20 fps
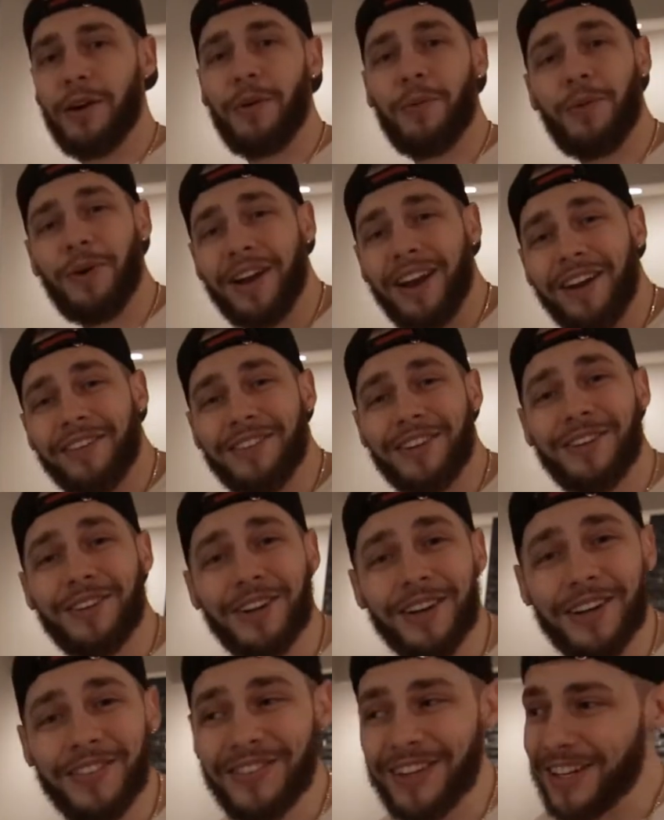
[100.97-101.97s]
or whatever, you know
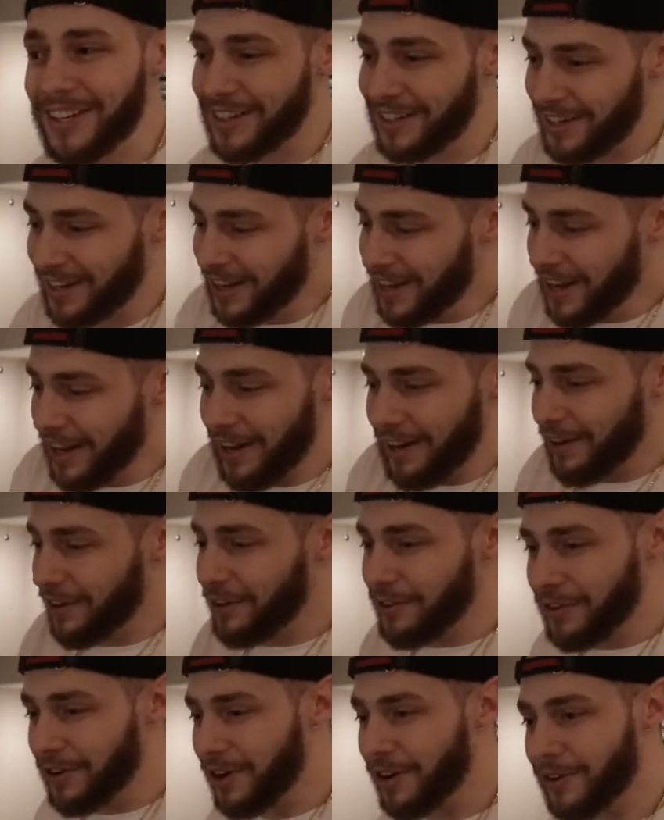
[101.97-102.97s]
what I mean? And, and there
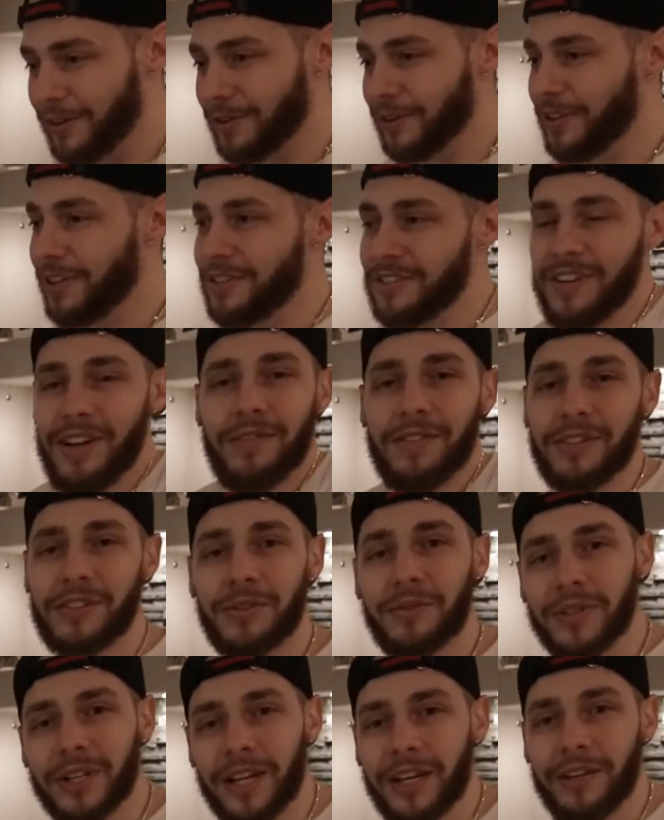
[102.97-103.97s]
you go, it's never
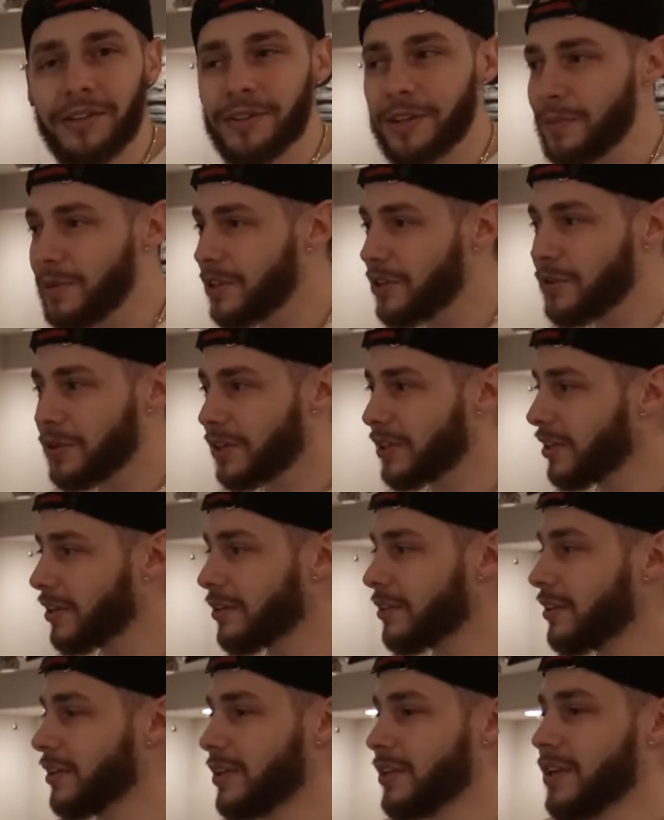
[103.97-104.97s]
too late. You know what I mean? You could
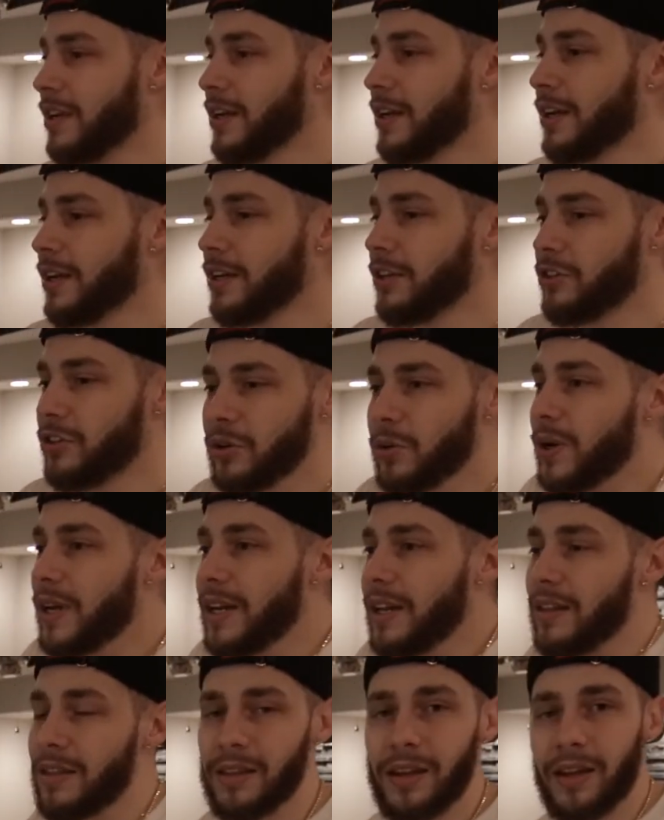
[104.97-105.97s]
literally do
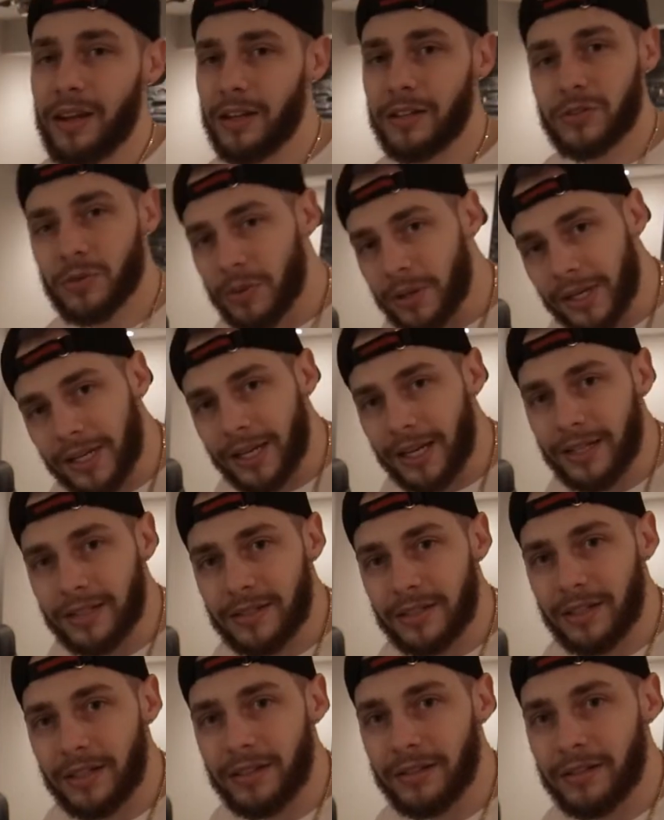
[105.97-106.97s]
anything in
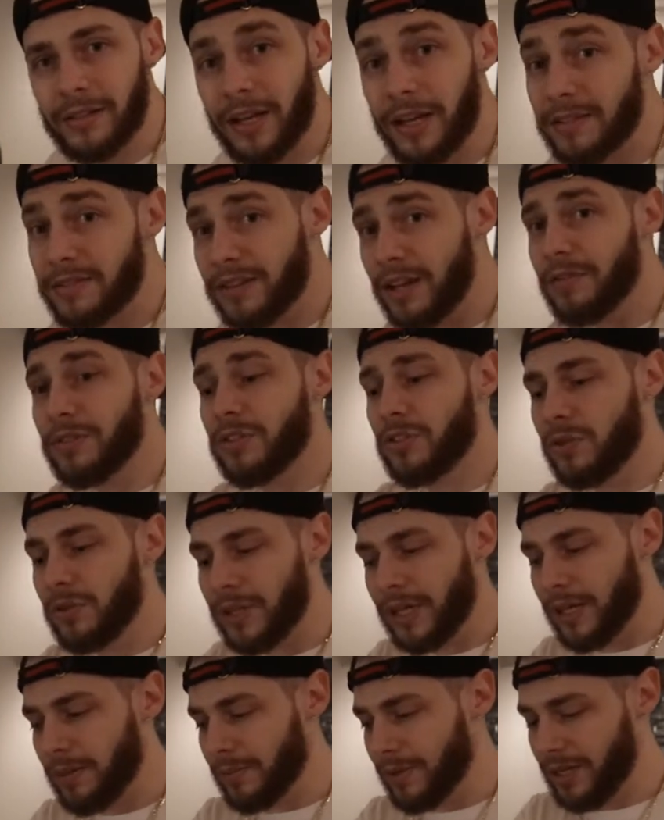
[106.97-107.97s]
2018. It's never too
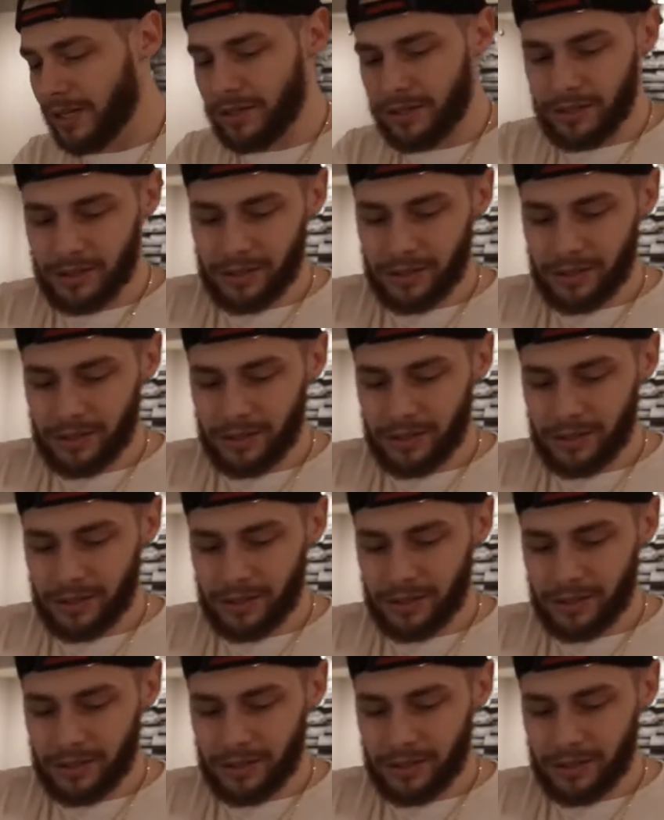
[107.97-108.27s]
late, man.